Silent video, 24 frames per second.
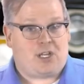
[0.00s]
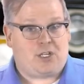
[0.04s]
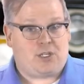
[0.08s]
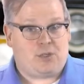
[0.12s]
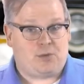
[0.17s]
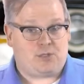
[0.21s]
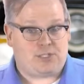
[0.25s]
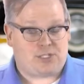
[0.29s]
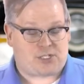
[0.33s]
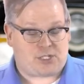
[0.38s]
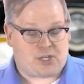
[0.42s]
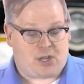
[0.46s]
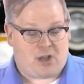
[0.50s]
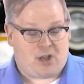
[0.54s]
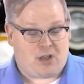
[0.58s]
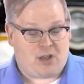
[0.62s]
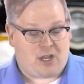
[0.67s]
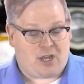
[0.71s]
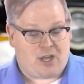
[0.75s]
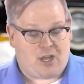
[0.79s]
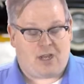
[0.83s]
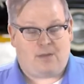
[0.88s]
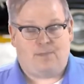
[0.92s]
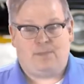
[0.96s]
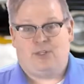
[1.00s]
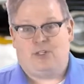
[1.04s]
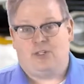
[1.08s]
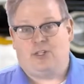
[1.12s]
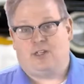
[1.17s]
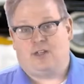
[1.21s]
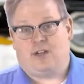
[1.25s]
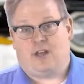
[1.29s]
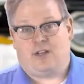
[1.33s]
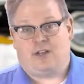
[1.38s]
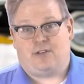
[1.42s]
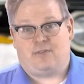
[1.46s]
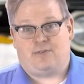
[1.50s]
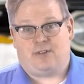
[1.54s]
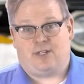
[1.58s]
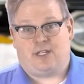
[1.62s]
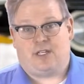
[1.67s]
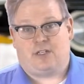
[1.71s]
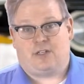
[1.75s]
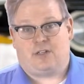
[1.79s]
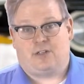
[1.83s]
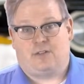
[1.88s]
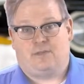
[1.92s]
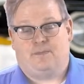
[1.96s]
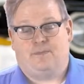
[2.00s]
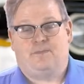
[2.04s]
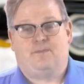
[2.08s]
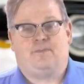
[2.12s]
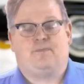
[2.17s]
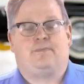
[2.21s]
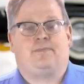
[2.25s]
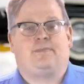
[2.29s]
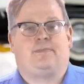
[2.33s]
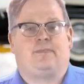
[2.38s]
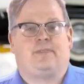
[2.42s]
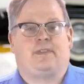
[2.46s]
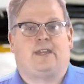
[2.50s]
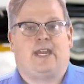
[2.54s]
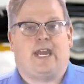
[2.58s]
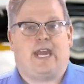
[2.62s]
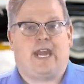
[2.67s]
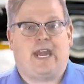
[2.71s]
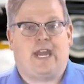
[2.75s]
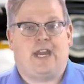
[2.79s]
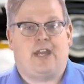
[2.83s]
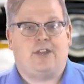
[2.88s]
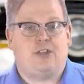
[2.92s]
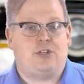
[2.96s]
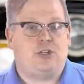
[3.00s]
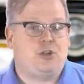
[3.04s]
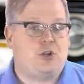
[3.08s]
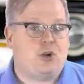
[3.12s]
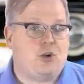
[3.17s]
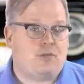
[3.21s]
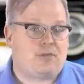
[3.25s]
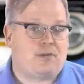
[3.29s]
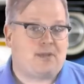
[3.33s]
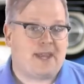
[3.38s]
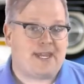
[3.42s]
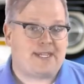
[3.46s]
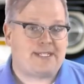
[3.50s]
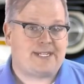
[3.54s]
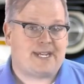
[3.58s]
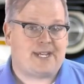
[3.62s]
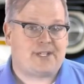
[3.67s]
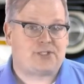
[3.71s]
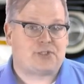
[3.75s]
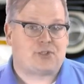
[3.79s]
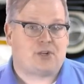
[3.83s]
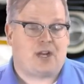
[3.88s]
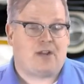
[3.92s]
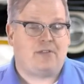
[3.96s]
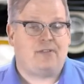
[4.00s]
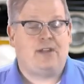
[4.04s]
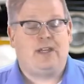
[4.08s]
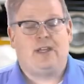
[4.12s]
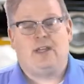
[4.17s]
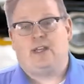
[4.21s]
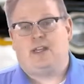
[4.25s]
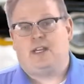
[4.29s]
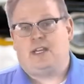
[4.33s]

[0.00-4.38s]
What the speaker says: you install a hub unit on a vehicle and you go for that test drive.